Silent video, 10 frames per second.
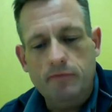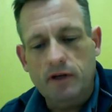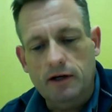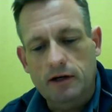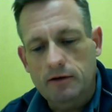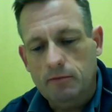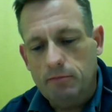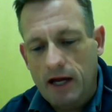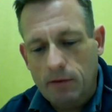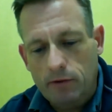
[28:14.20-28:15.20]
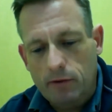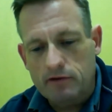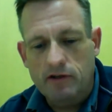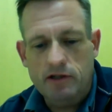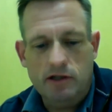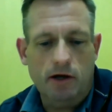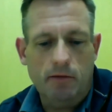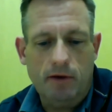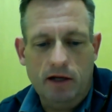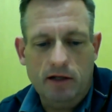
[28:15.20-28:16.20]
bandwidth reservation is
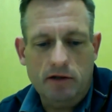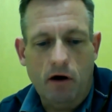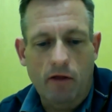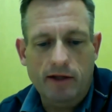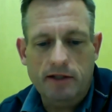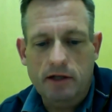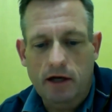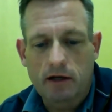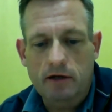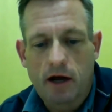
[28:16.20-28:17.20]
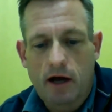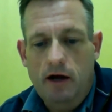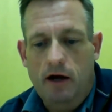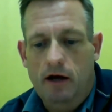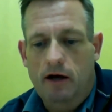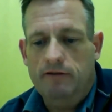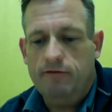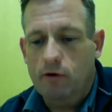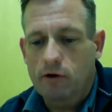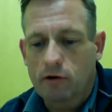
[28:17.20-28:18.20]
automatic. So all that's done
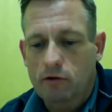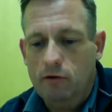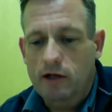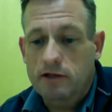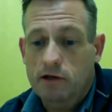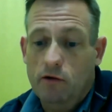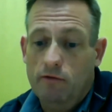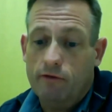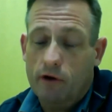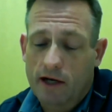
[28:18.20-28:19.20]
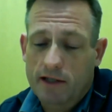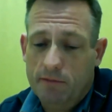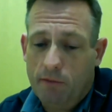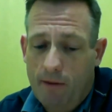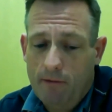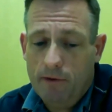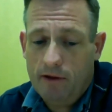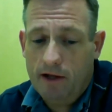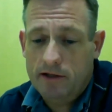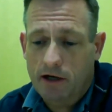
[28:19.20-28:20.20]
for you. And so for us, the problem
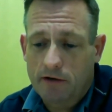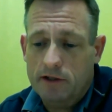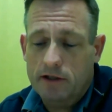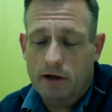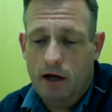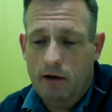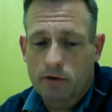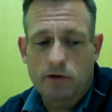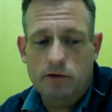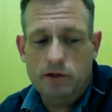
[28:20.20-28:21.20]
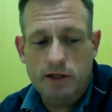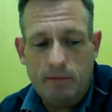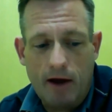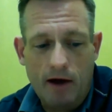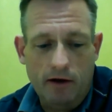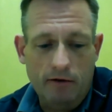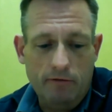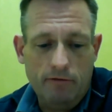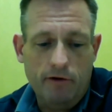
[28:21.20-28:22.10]
that solves is it reduces the amount of